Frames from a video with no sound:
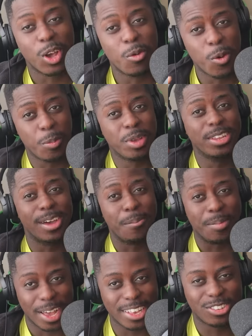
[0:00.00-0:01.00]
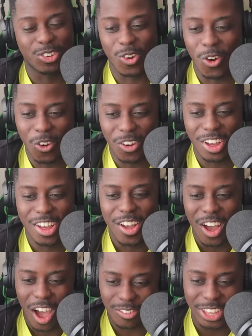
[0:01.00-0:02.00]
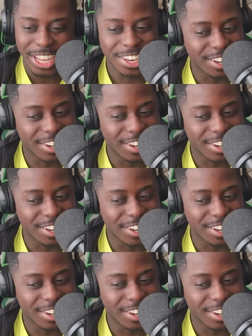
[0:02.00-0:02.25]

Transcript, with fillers: That would be the best goal of the